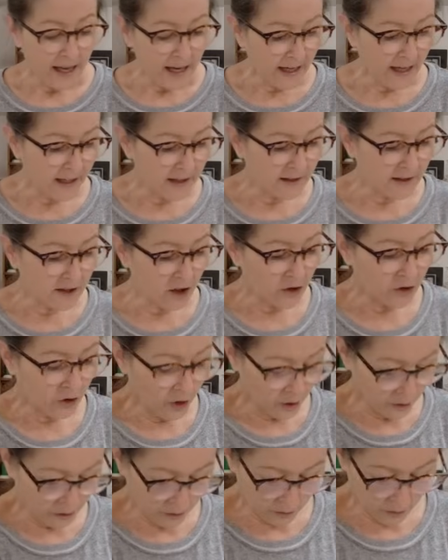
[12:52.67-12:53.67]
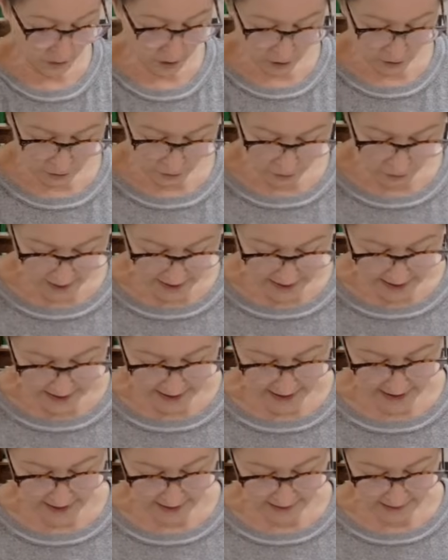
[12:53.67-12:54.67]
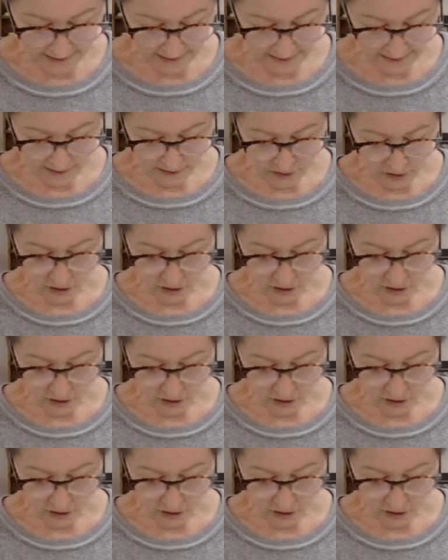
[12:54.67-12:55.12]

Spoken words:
and I'll go through and